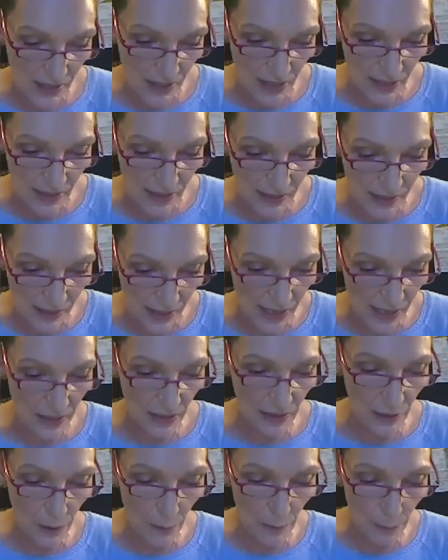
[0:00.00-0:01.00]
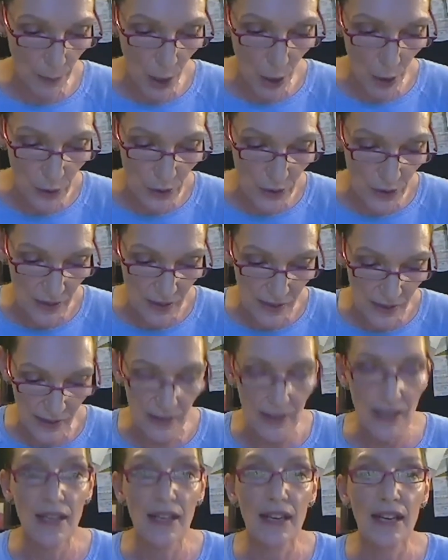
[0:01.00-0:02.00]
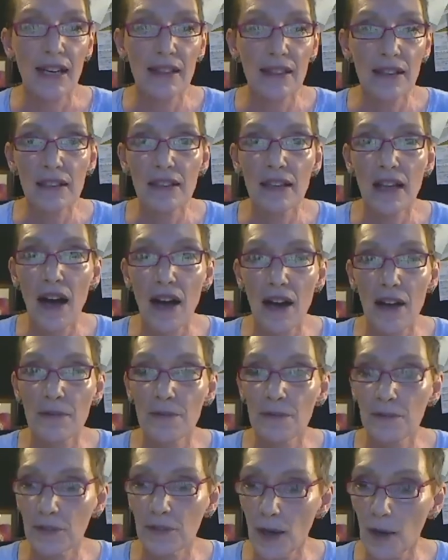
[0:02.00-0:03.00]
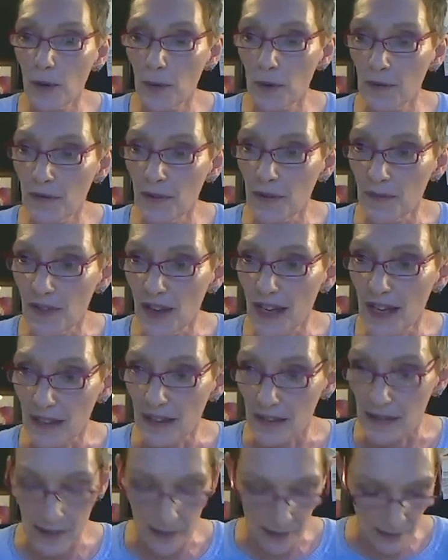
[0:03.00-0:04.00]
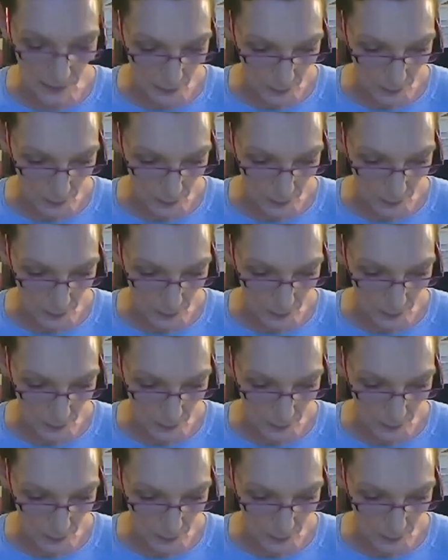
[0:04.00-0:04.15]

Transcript: these set components in the live flow of events.